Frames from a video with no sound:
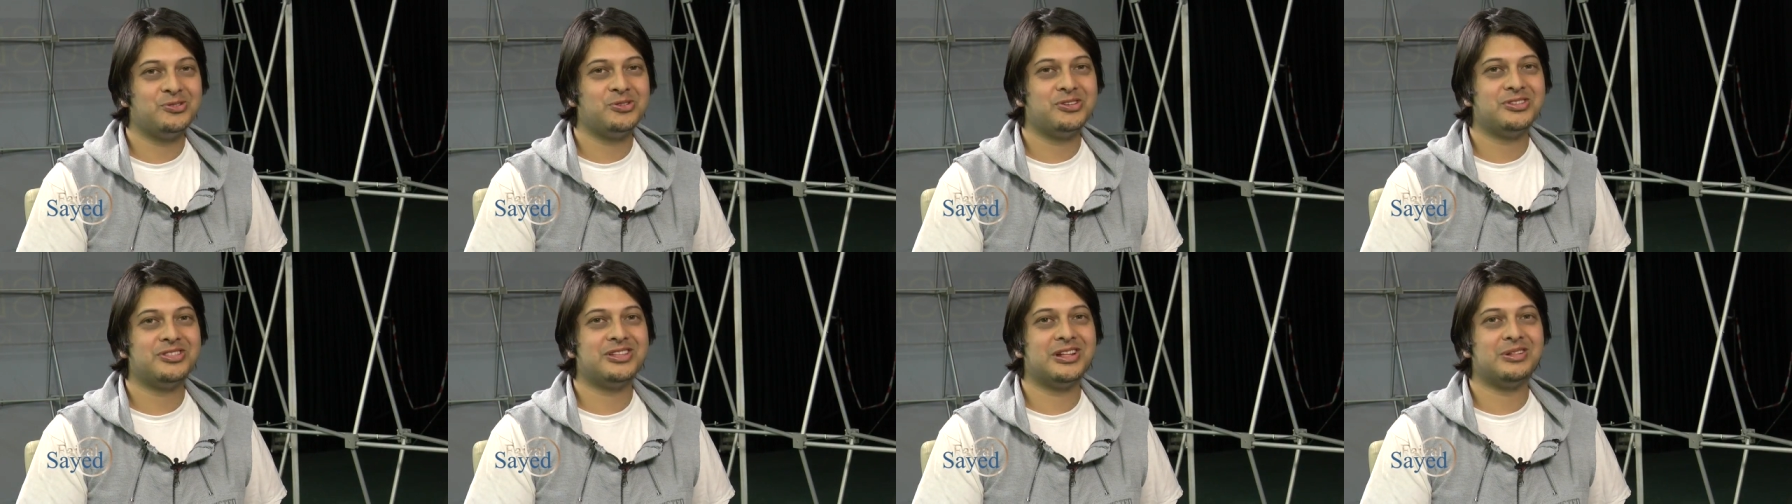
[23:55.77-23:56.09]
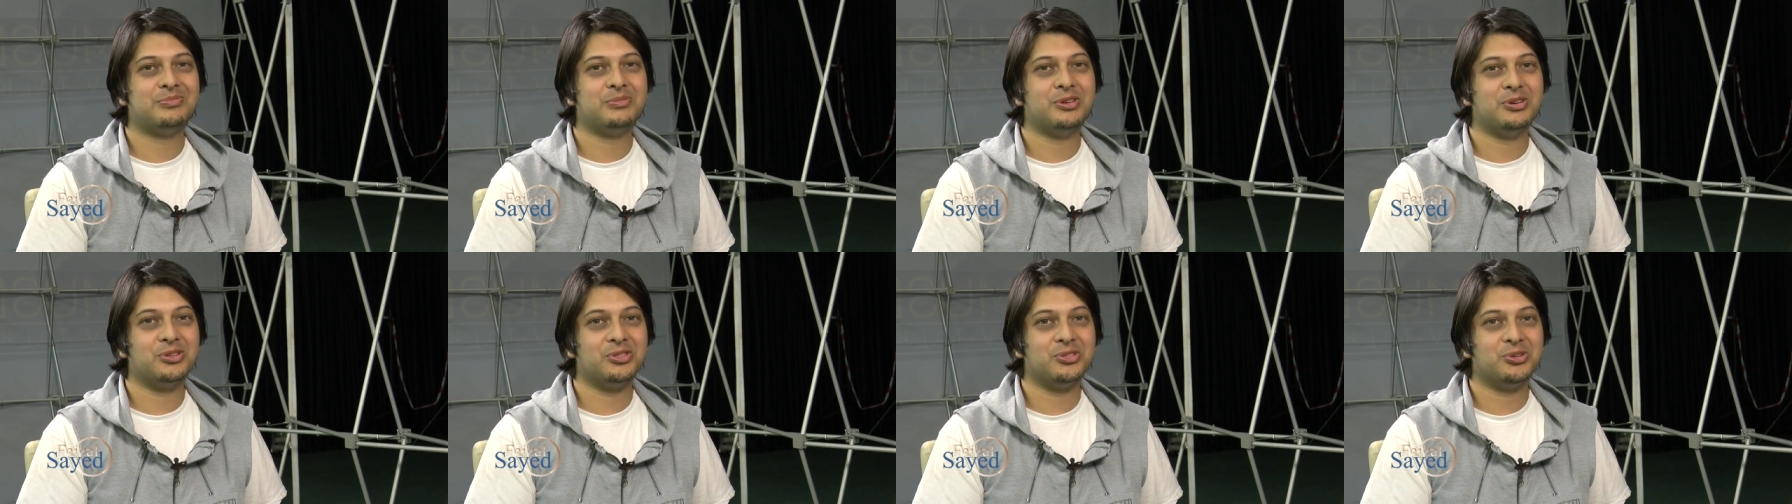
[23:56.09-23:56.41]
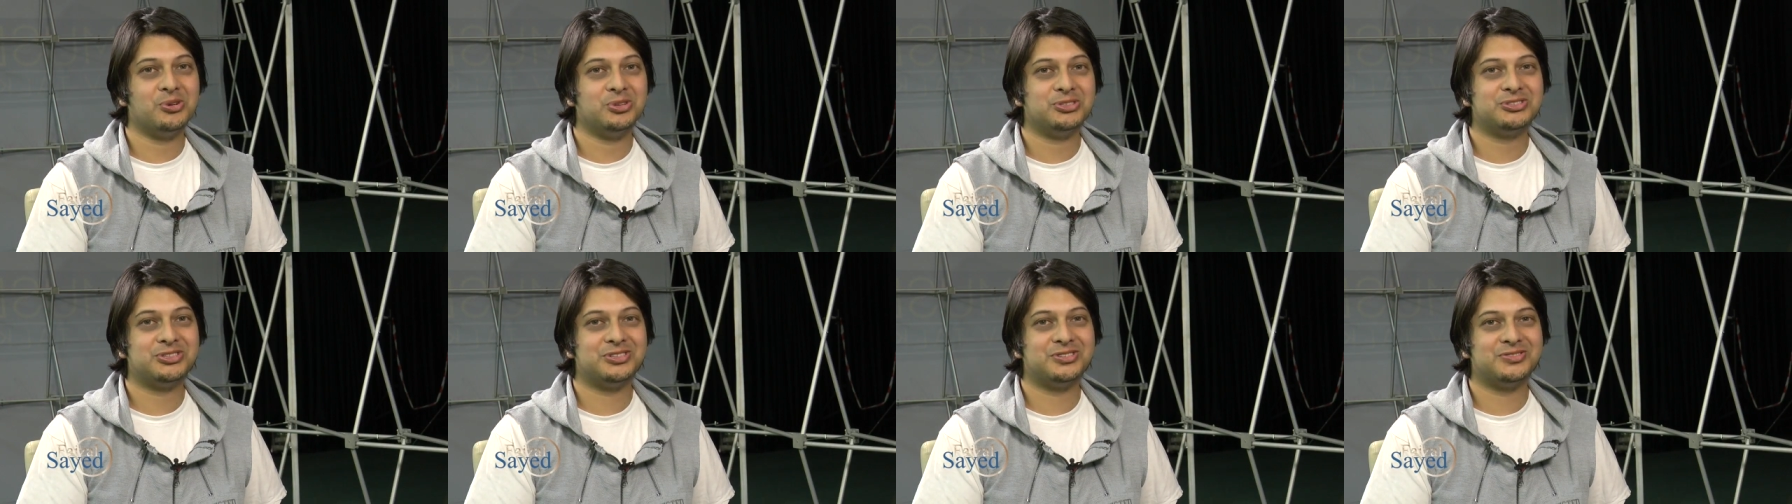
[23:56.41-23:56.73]
You can tell me your
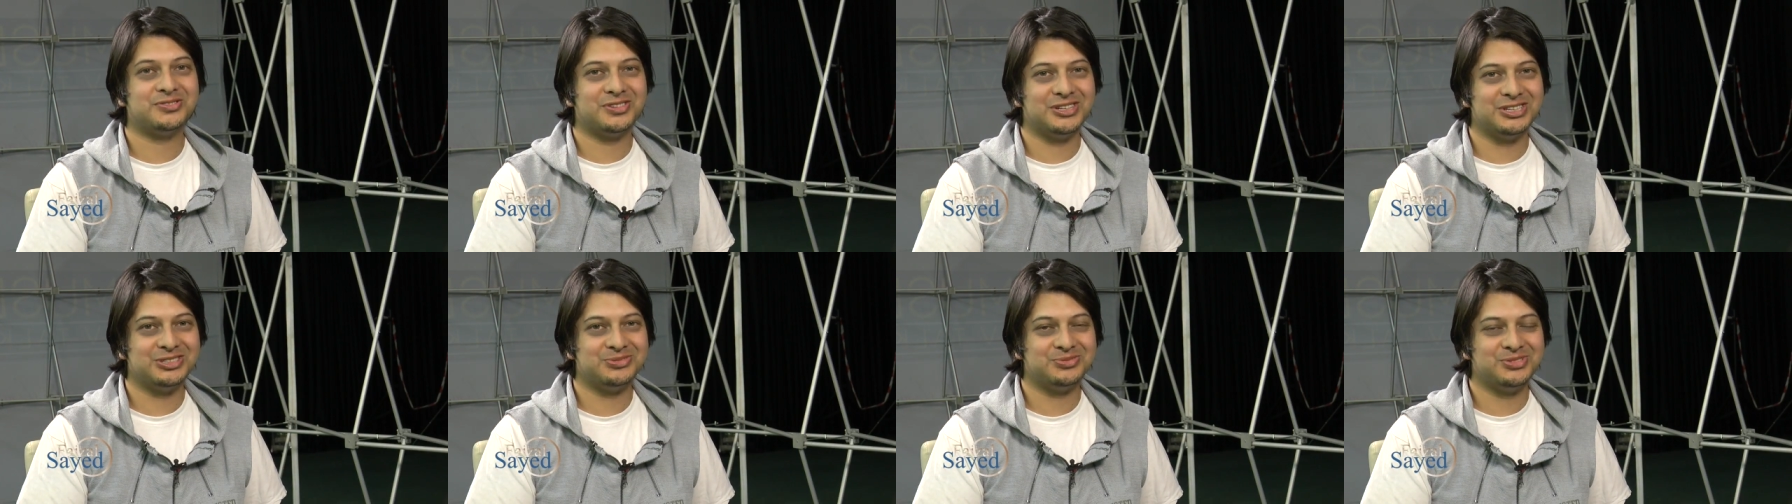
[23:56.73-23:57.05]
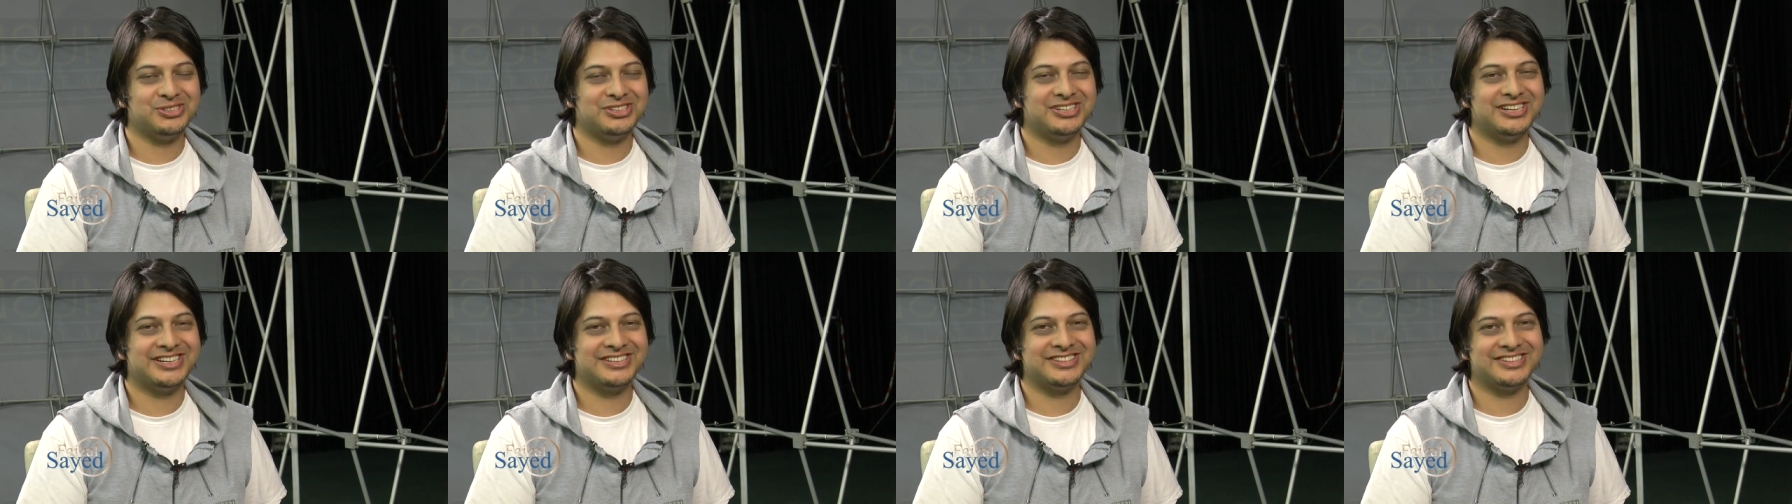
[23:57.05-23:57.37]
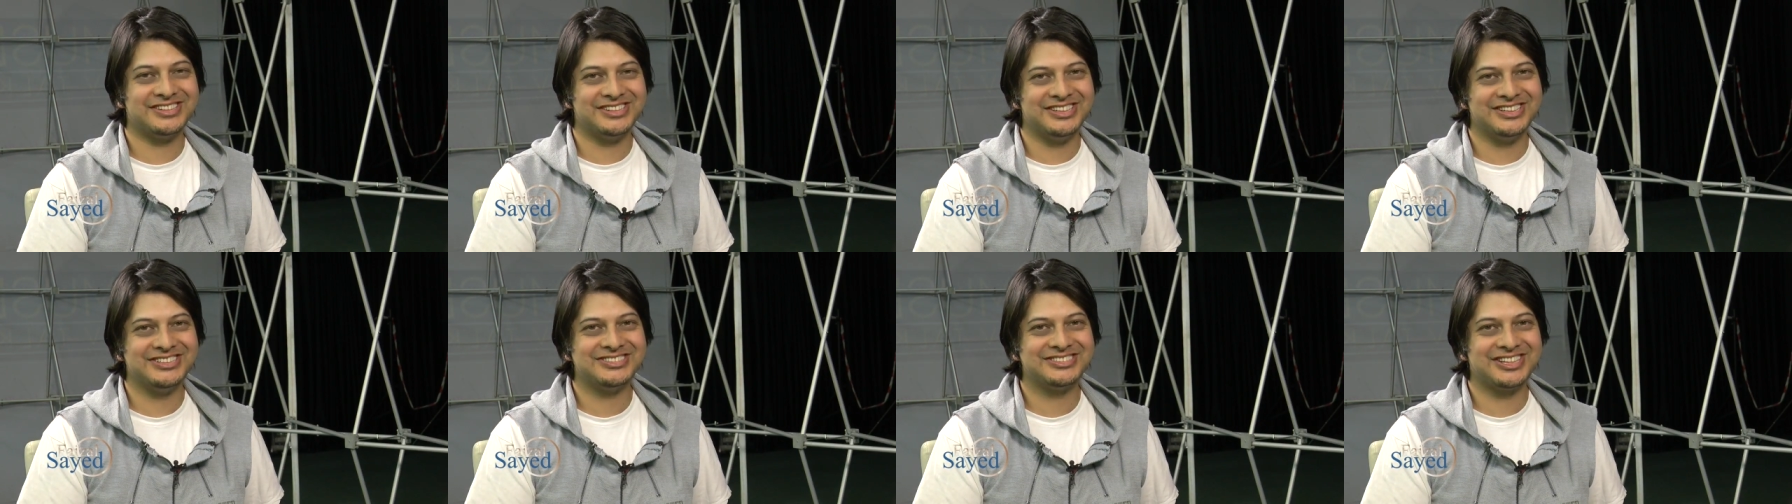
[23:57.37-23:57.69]
thoughts on Facebook.
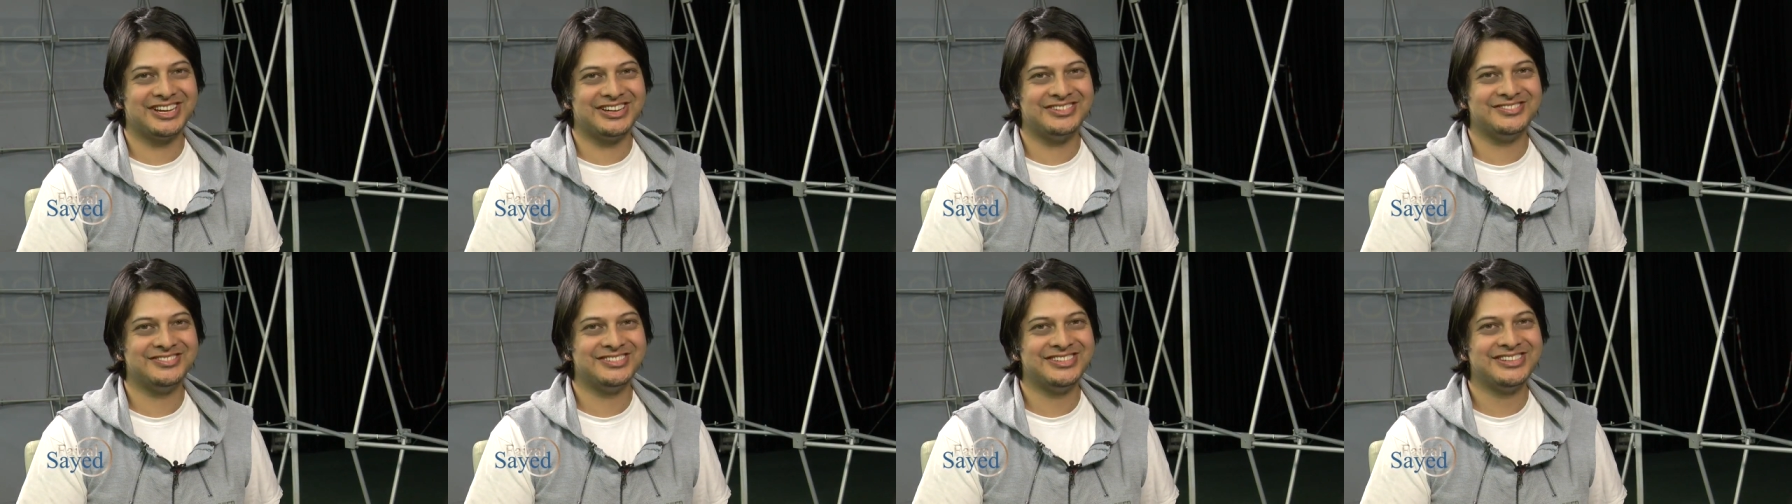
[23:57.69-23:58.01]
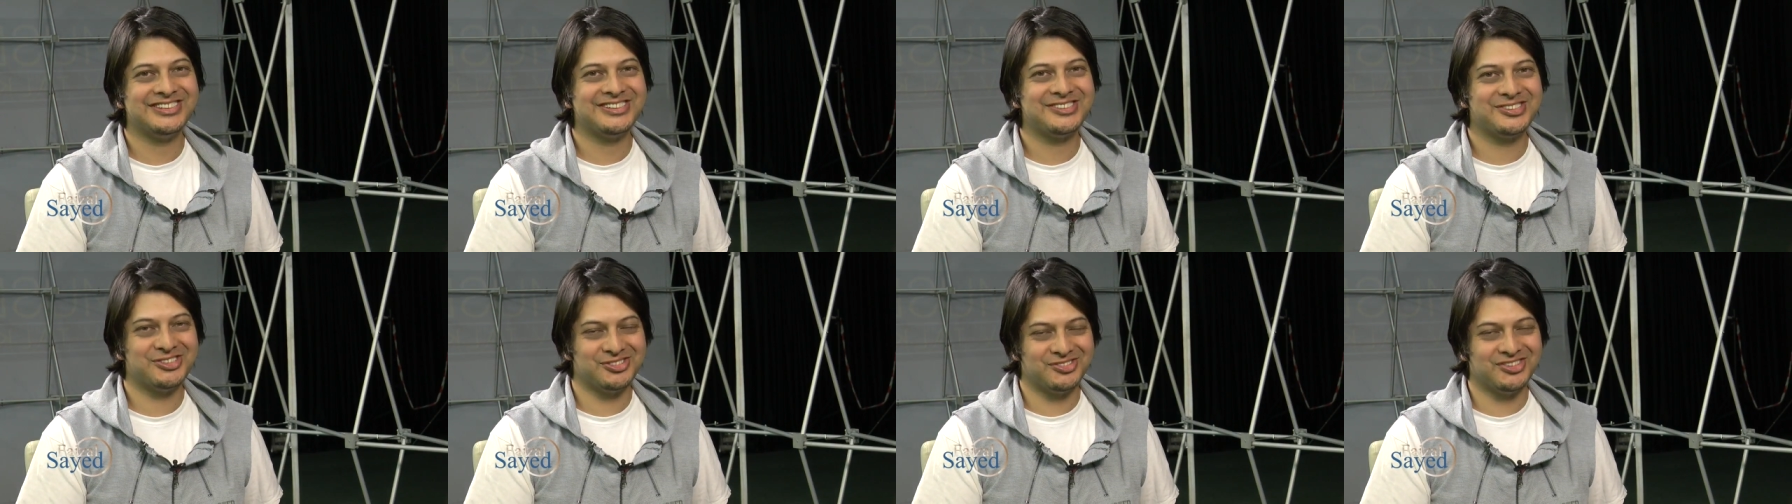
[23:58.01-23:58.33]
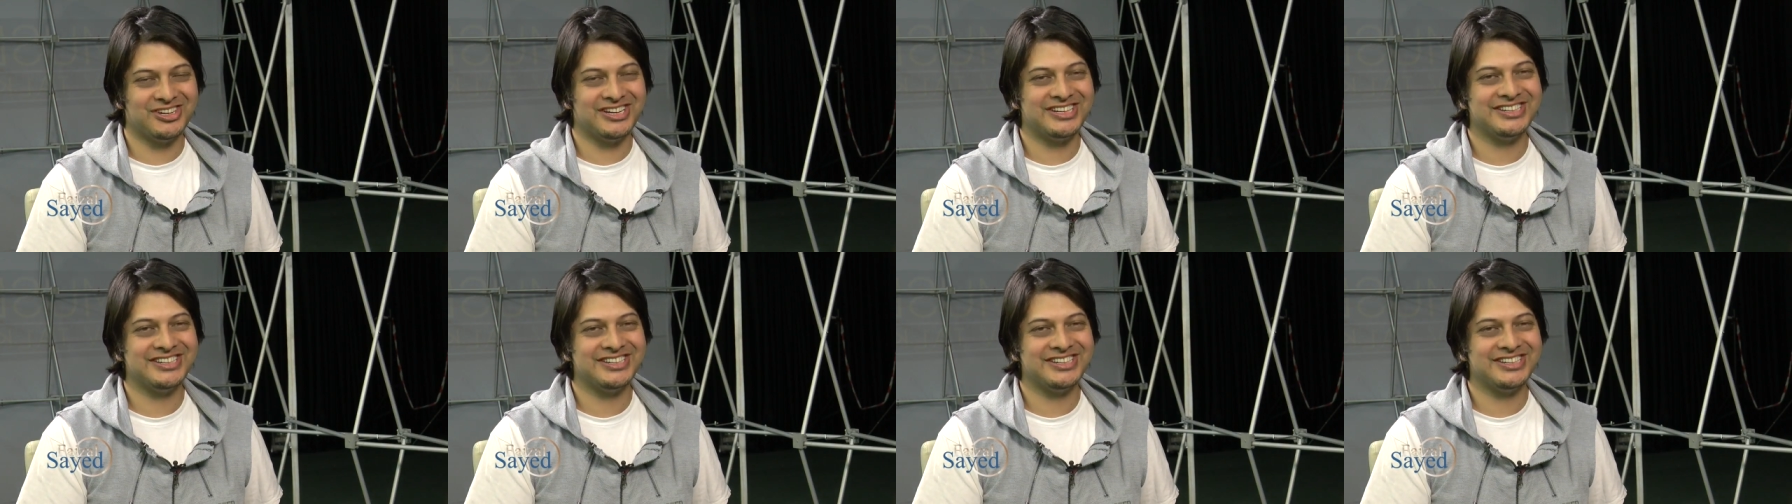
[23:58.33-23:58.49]
Until next time,